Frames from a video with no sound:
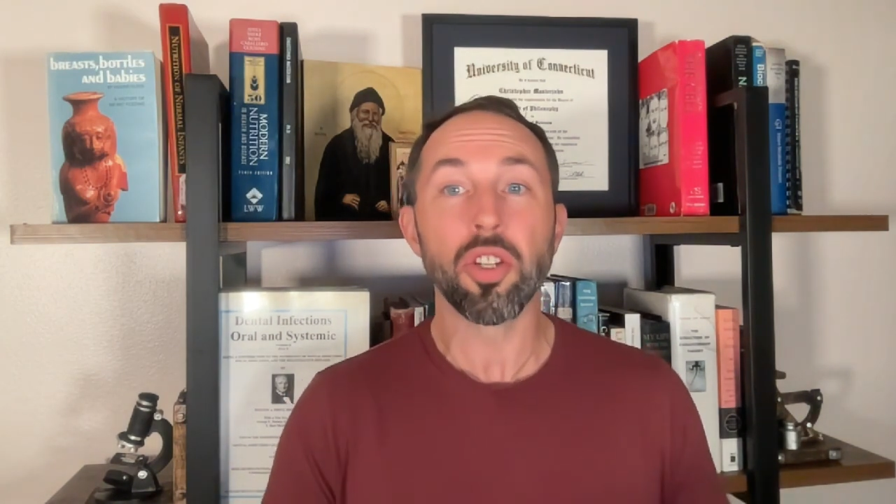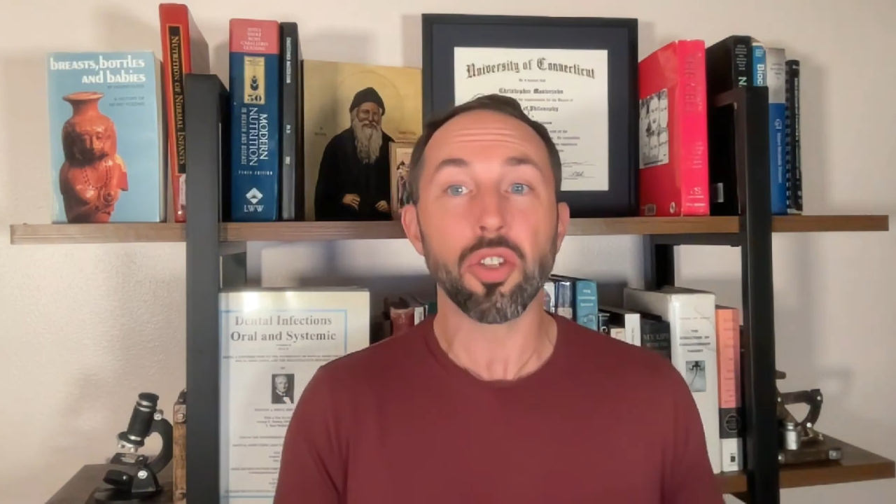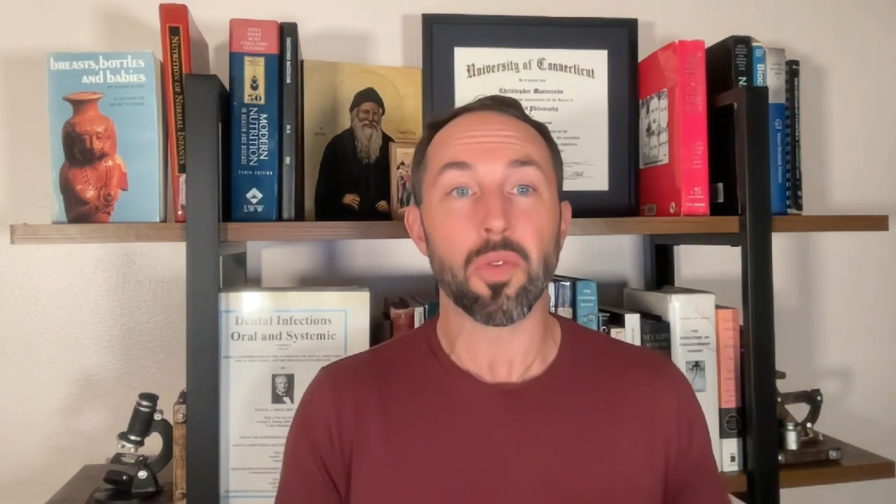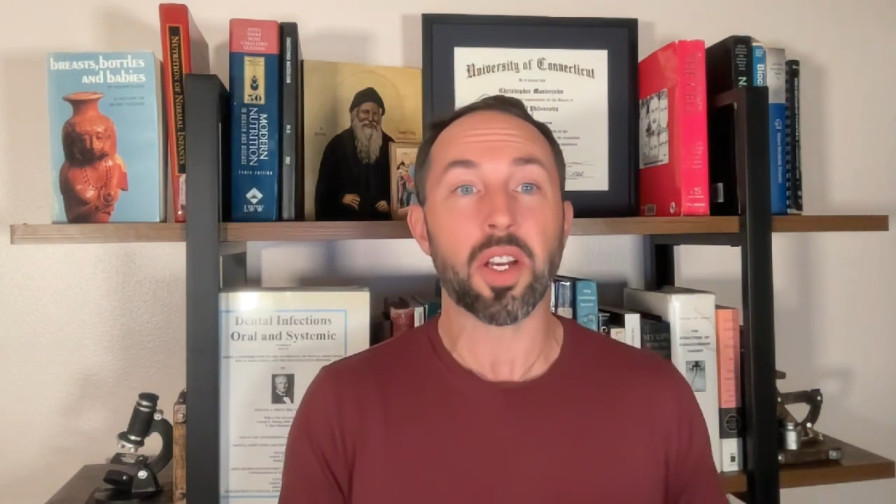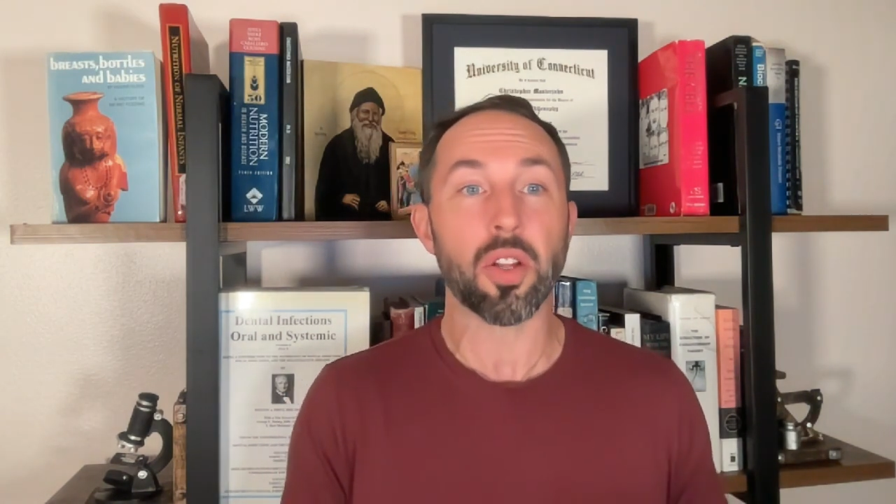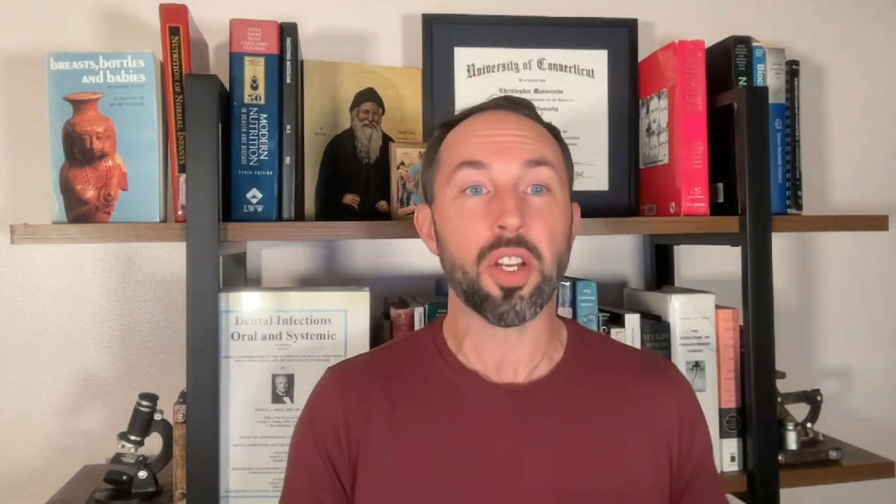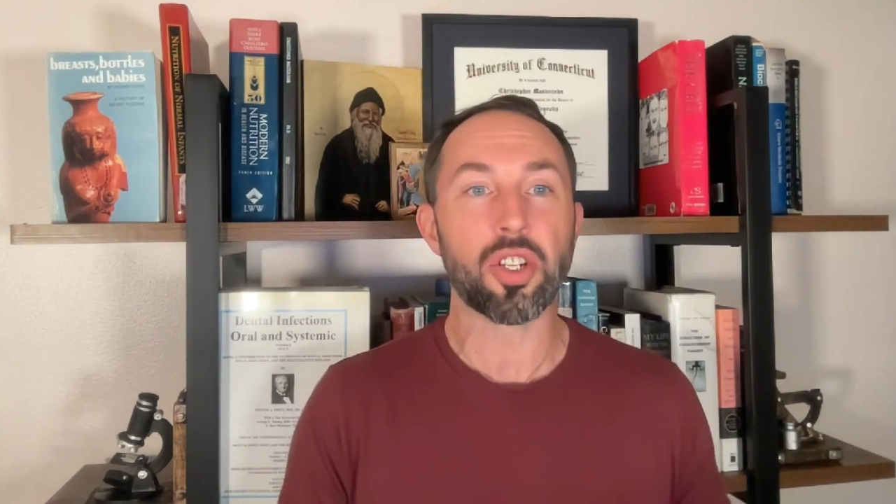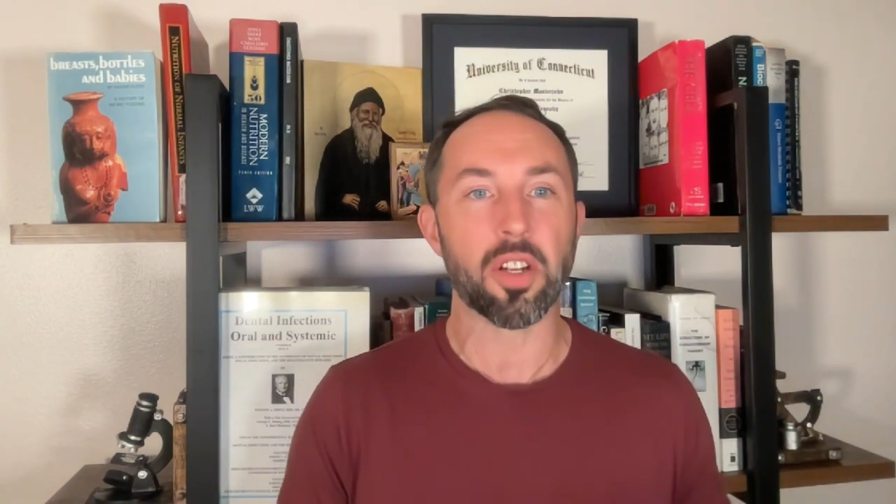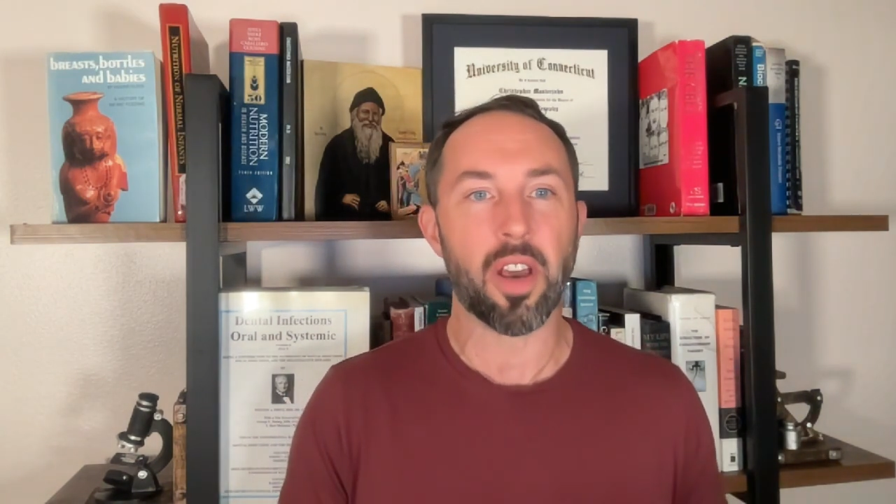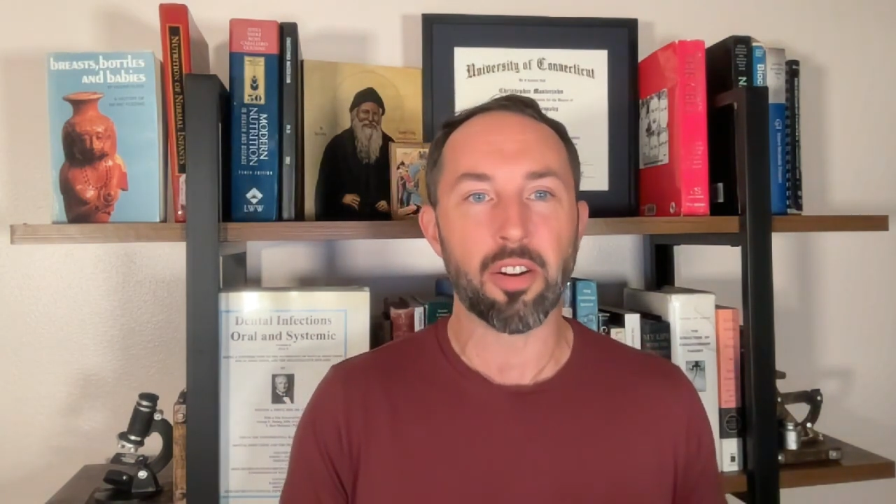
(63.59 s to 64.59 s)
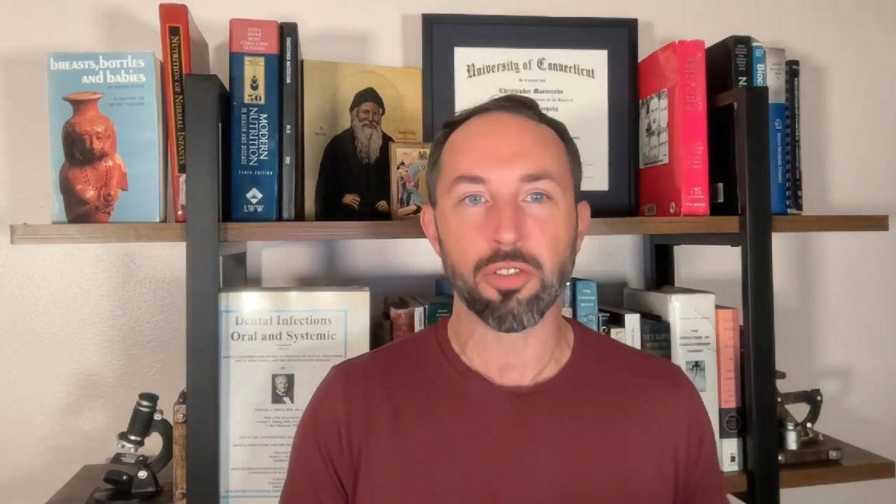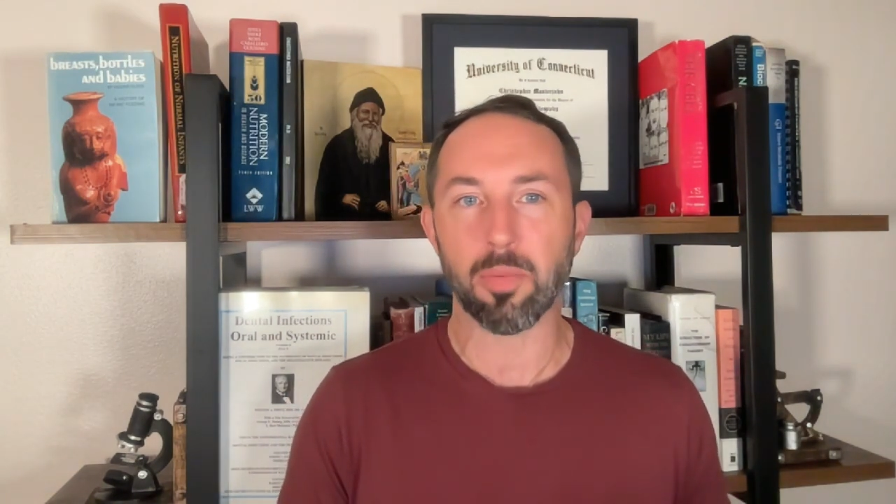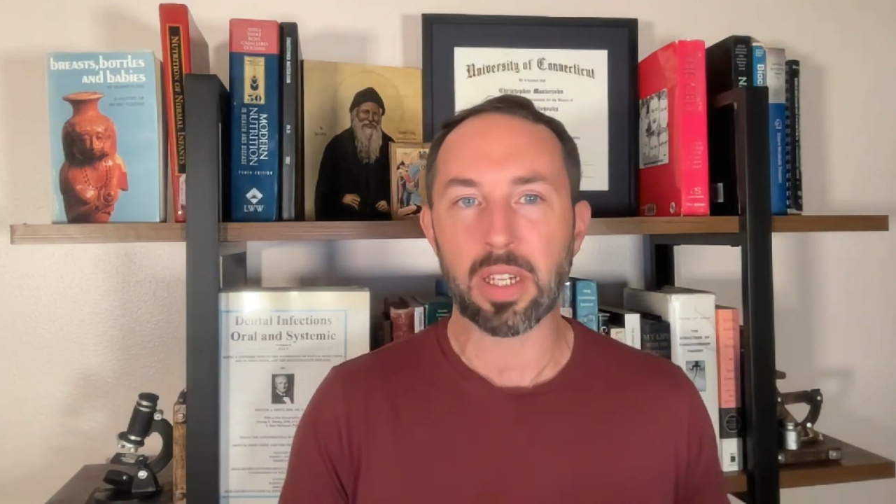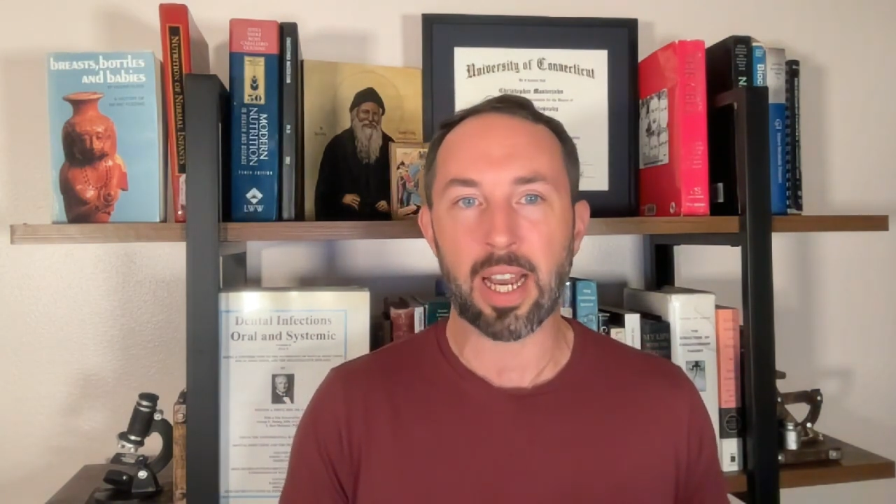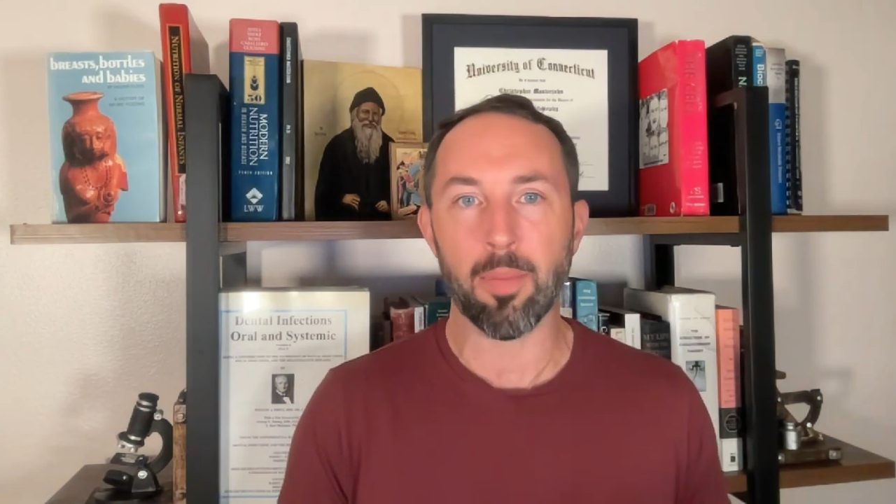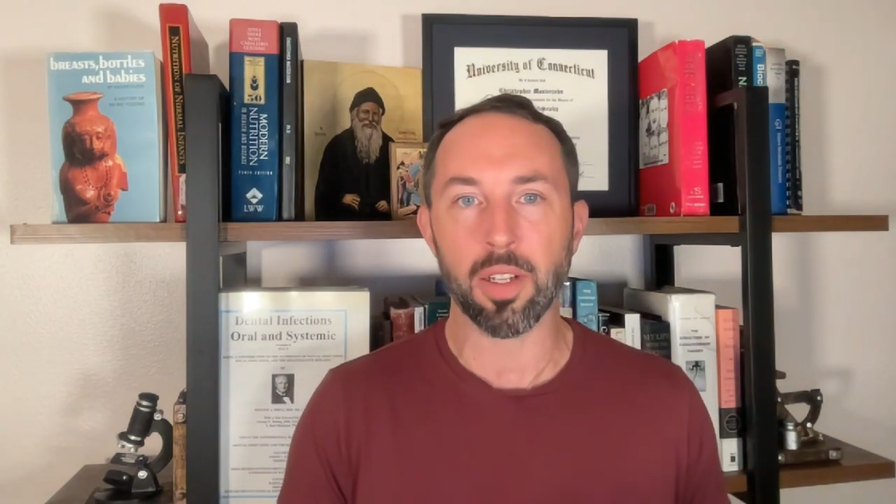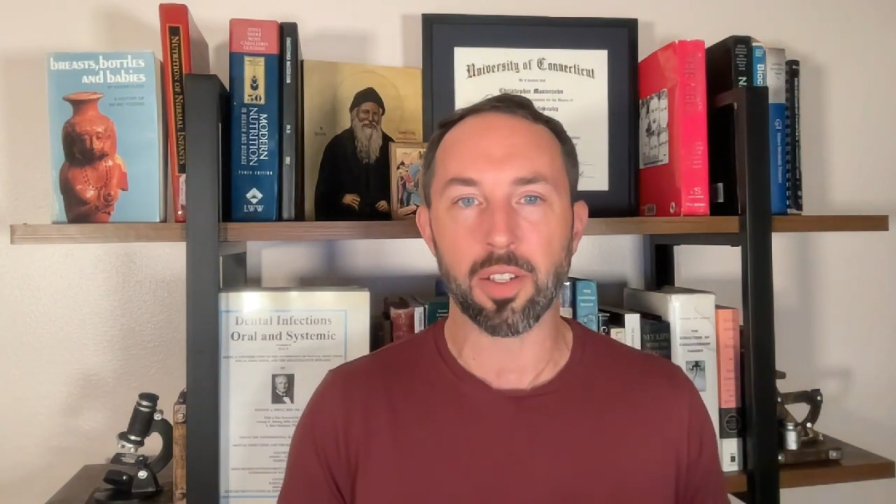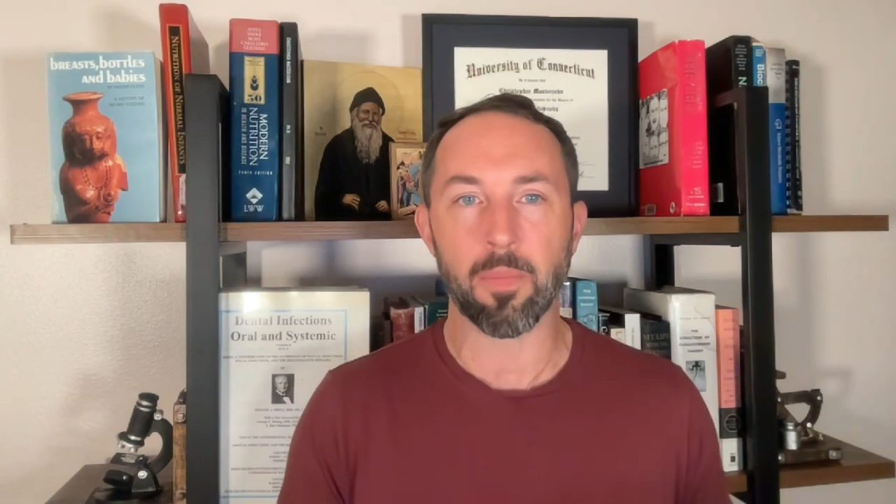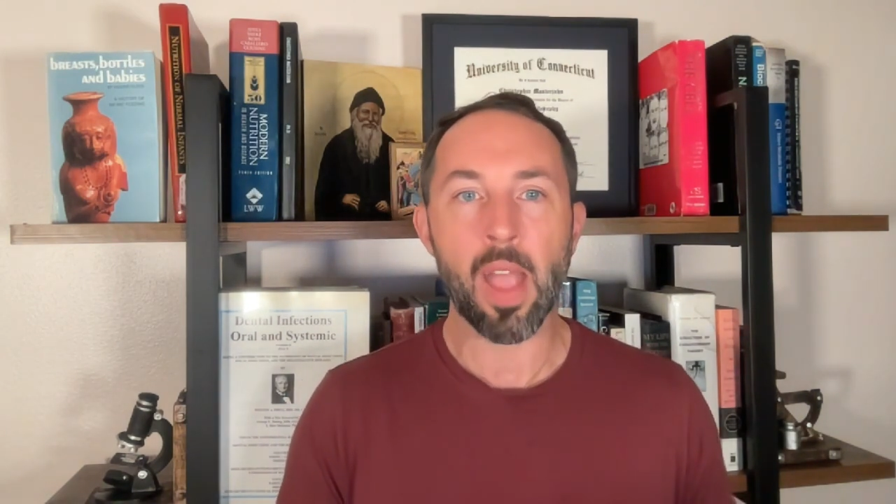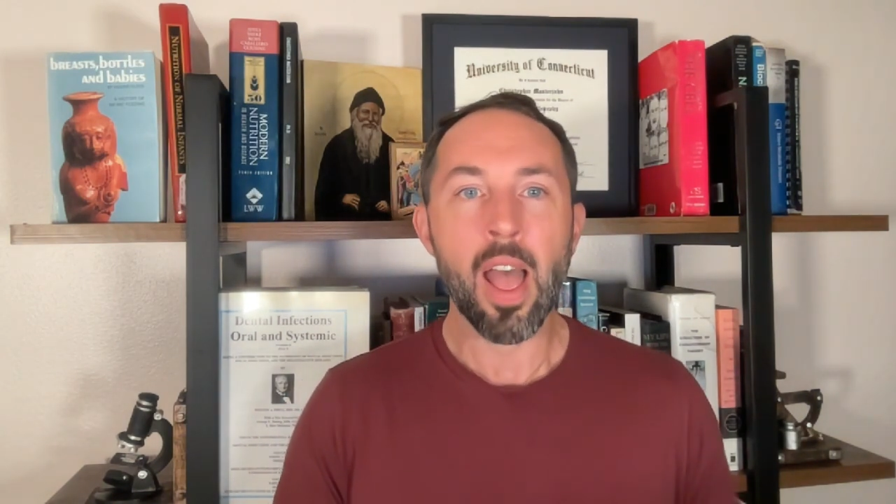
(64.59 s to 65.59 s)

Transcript: dysregulation of energy metabolism.